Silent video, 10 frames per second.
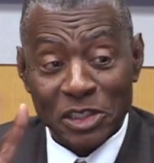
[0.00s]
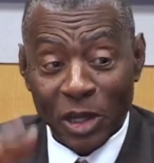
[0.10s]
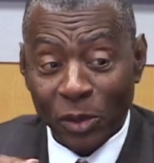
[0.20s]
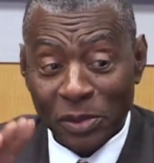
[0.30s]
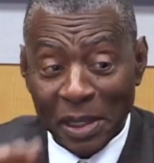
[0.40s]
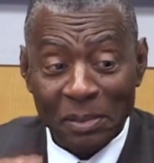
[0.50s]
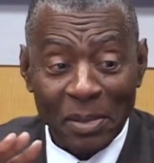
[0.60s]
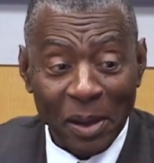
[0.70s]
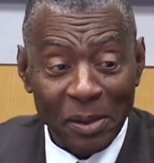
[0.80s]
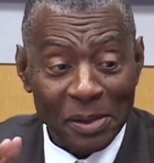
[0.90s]
talk that
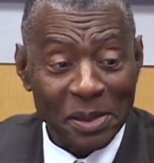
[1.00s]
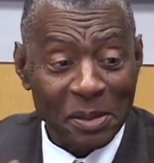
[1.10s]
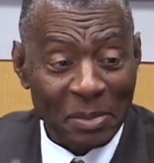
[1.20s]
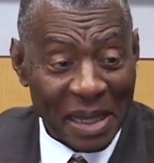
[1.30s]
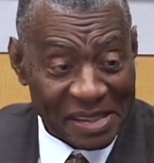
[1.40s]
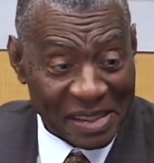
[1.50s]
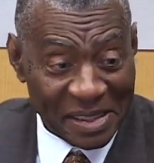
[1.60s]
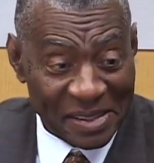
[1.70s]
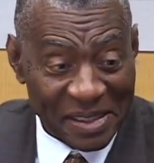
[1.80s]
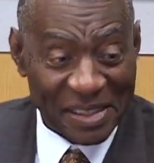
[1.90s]
ball into the basket.
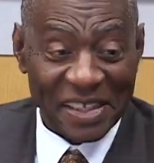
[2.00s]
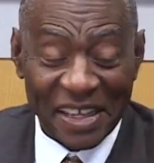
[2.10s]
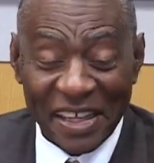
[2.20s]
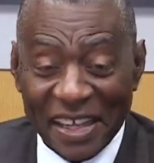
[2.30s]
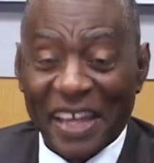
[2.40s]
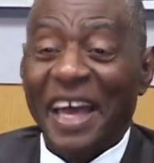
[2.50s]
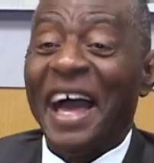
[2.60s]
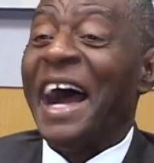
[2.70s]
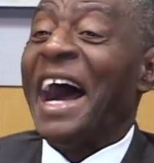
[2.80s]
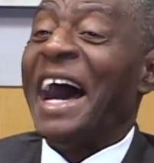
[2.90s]

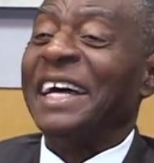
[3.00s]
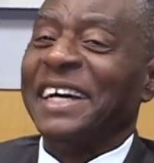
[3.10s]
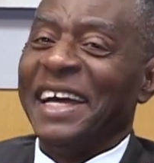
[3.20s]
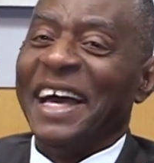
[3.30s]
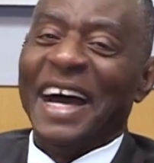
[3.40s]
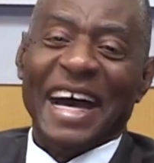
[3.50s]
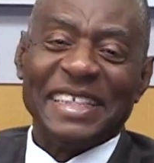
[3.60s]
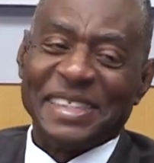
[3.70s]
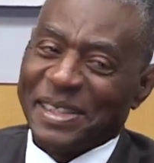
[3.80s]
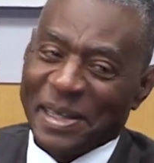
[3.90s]
I
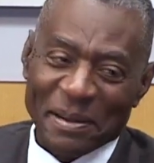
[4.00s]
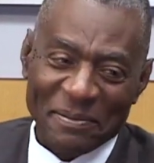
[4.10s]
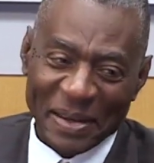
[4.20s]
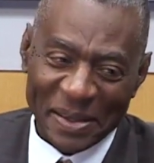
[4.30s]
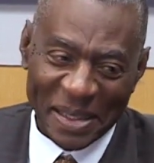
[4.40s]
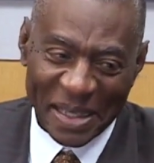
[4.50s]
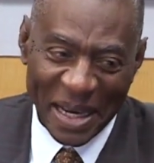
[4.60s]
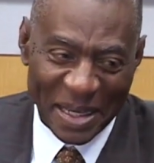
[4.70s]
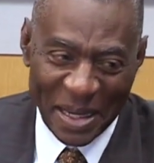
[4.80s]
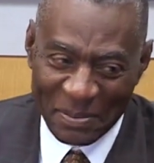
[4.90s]
still haven't found that guy
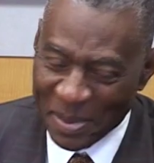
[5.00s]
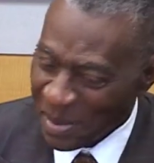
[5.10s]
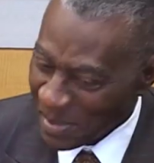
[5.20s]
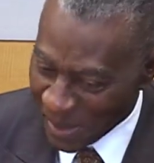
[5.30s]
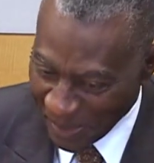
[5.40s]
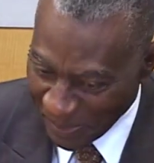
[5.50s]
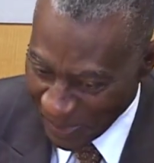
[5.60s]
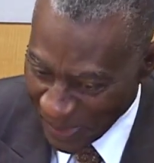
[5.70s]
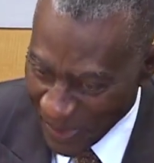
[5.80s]
yet, but I'm looking for